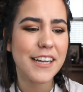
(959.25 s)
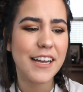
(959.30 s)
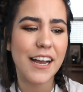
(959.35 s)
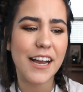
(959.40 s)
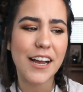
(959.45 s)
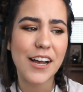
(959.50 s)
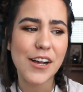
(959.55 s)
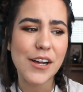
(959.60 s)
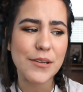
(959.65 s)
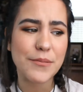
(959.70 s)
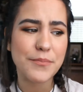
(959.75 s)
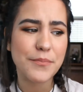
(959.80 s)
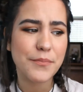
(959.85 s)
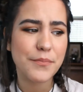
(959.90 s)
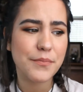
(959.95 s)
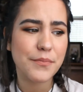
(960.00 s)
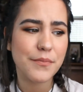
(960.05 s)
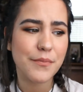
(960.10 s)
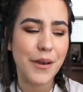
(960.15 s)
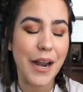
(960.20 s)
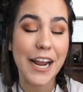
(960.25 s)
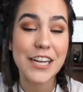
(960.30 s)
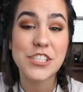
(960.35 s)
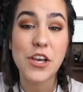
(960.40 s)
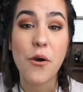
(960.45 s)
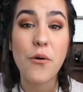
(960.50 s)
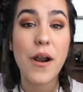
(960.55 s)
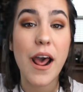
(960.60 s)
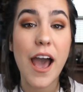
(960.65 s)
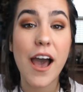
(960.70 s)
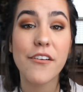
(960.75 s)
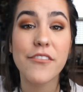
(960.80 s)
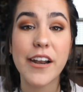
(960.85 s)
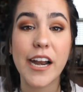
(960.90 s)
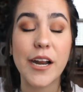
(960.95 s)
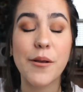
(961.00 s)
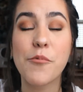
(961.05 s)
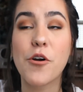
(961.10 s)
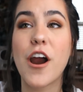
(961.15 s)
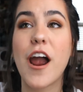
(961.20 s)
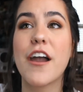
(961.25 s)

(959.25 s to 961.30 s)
Um, but I don't have it anymore.